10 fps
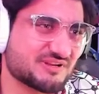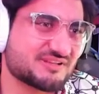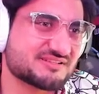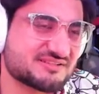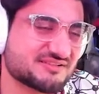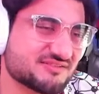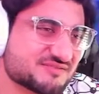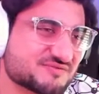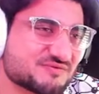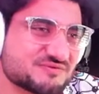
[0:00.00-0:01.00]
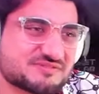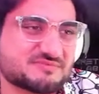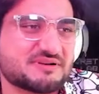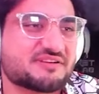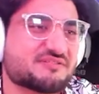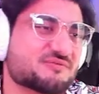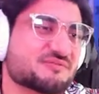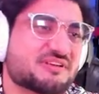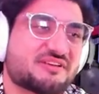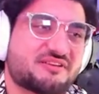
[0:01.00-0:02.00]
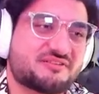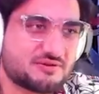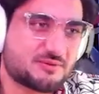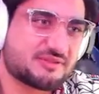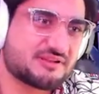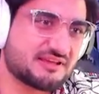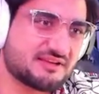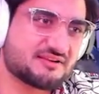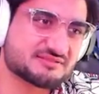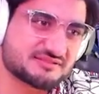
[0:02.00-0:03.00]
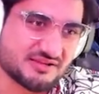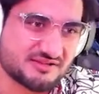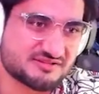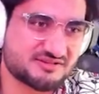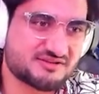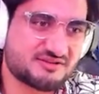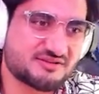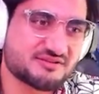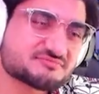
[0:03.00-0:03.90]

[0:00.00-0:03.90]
He's still in the school, spending a whole day here. What about the dad? He's not concerned?